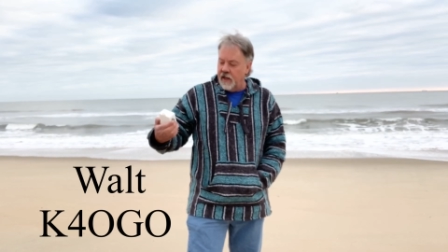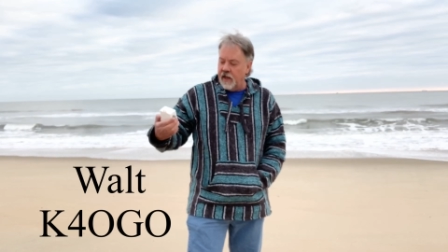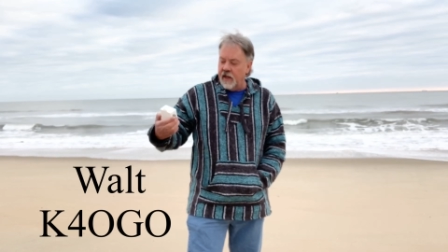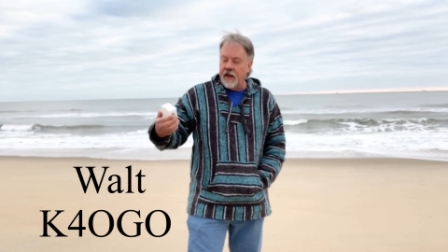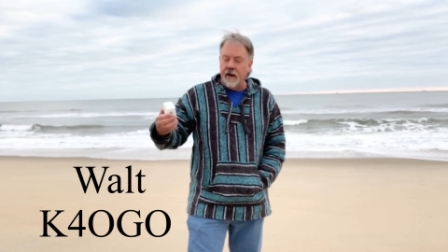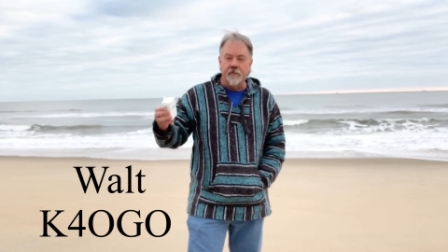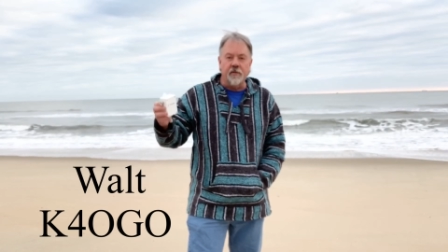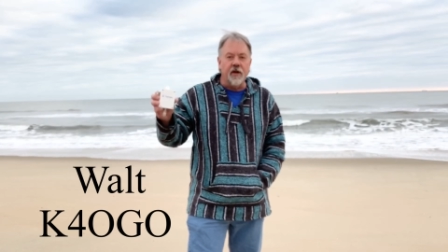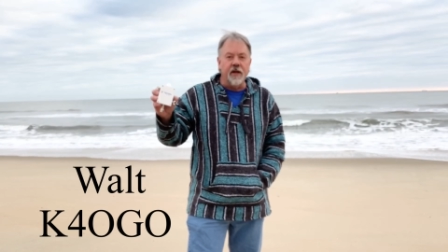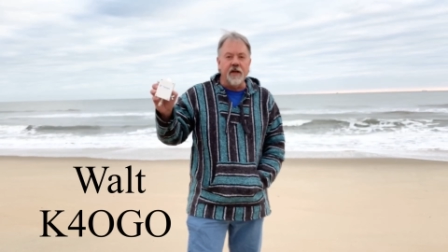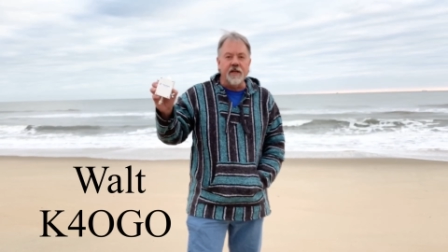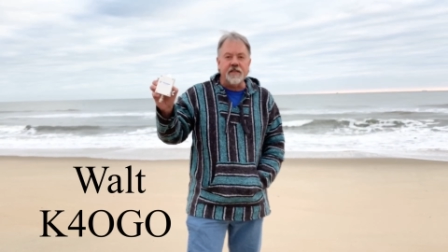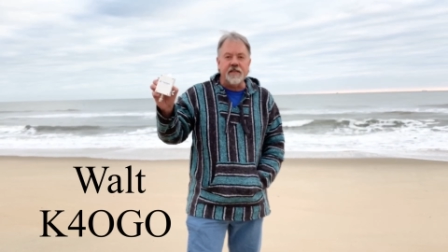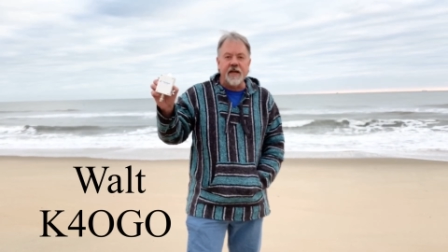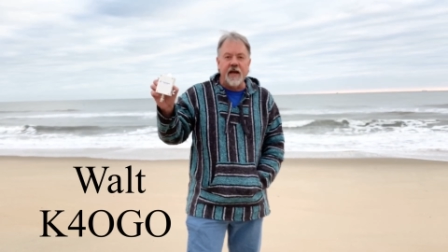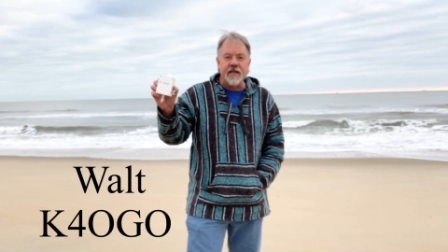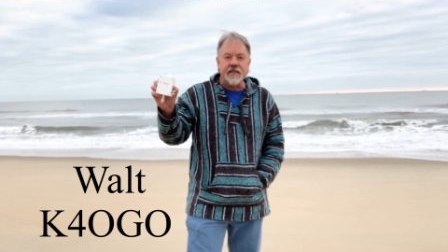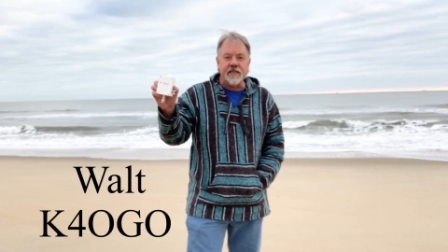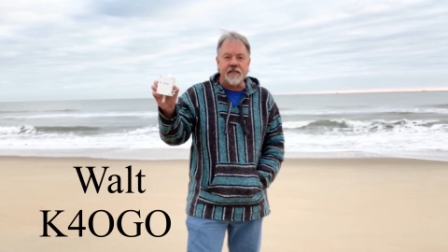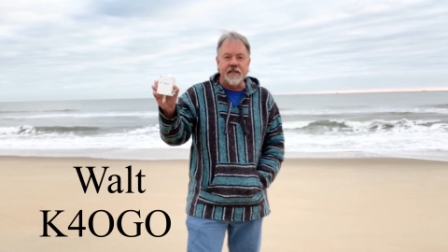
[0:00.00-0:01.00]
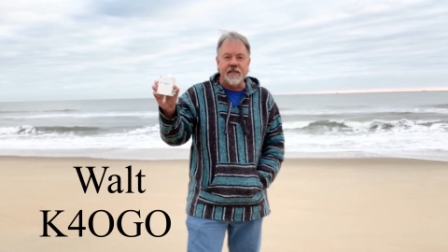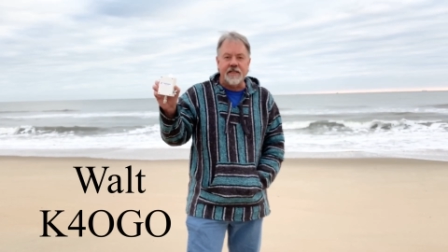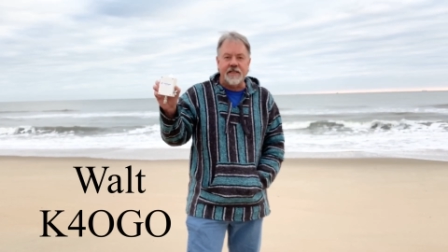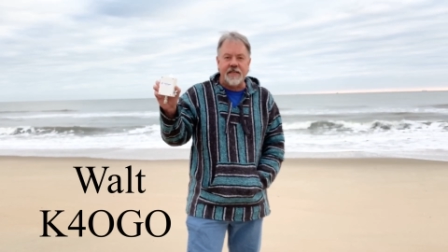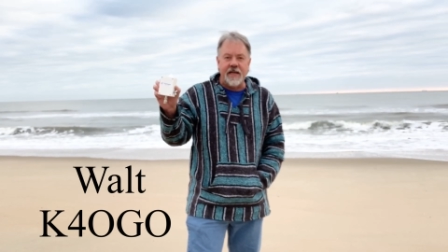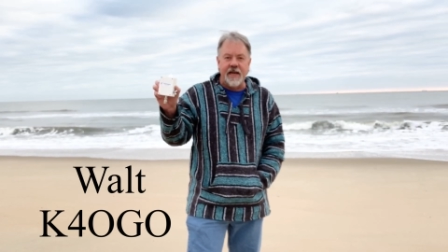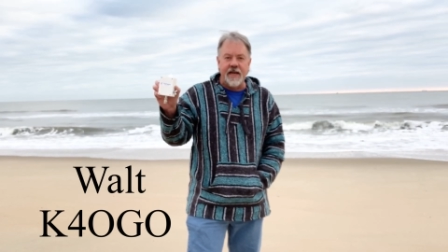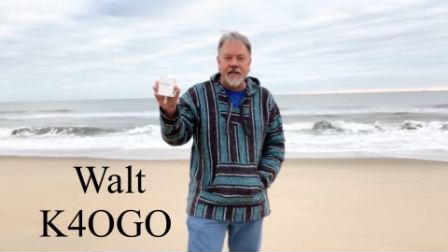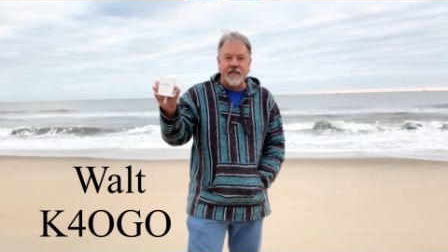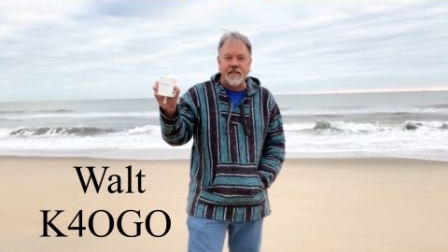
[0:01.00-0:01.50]
and I'm gonna test the
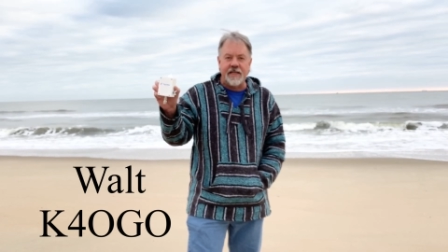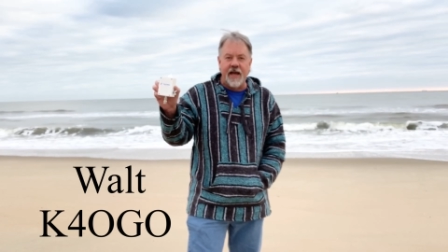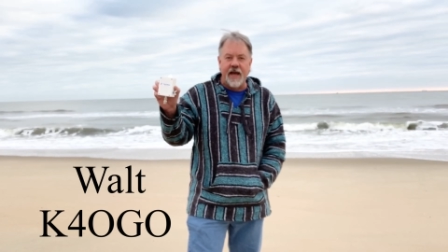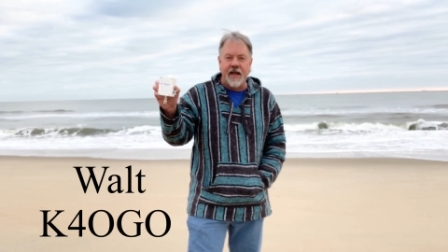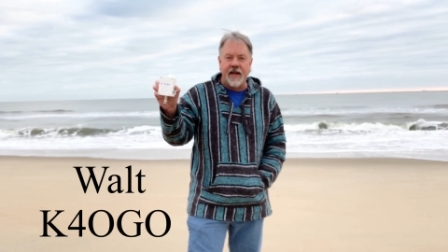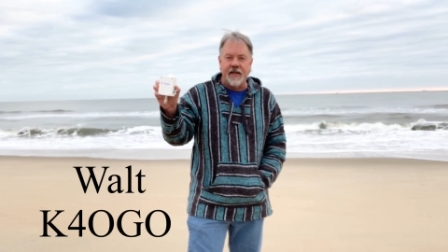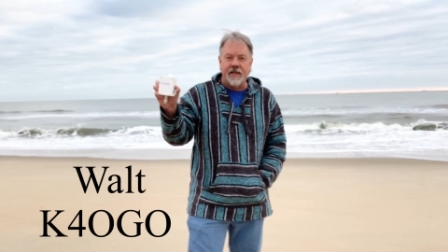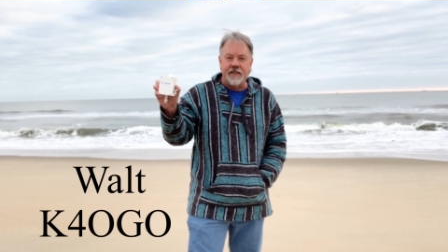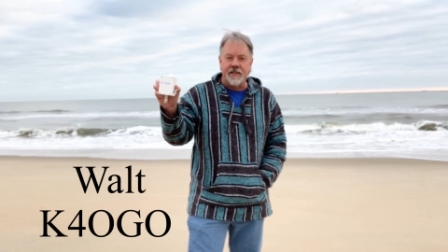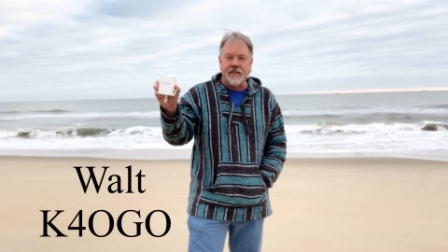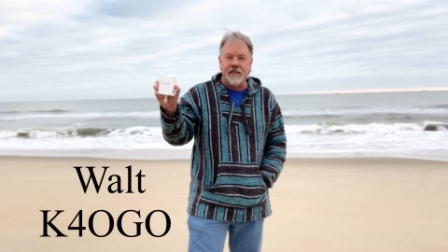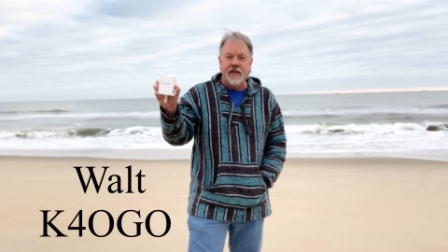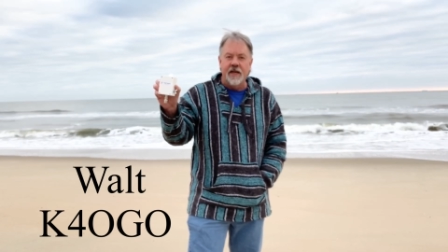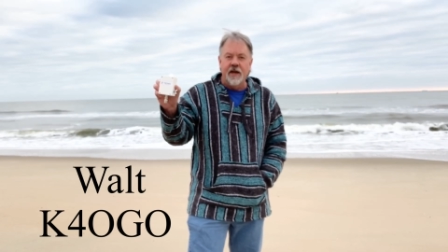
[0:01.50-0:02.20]
Team Tenna